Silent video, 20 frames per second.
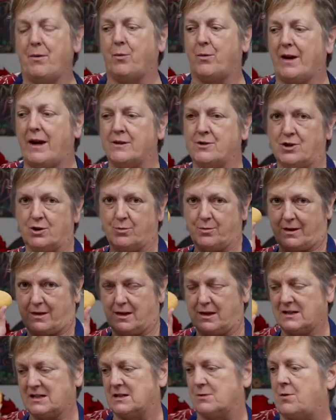But what I do
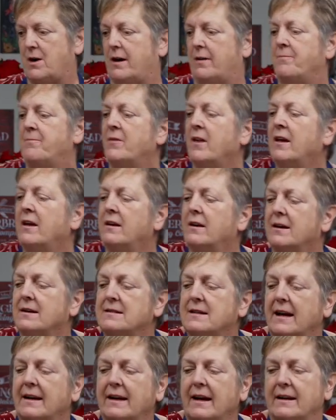with this one
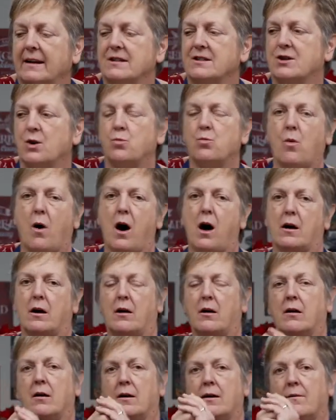is I get into
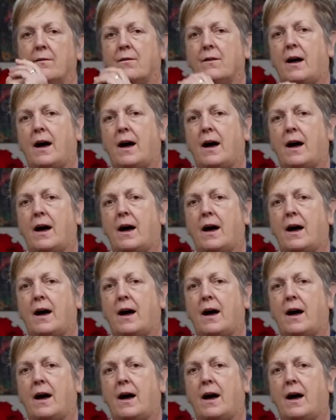water,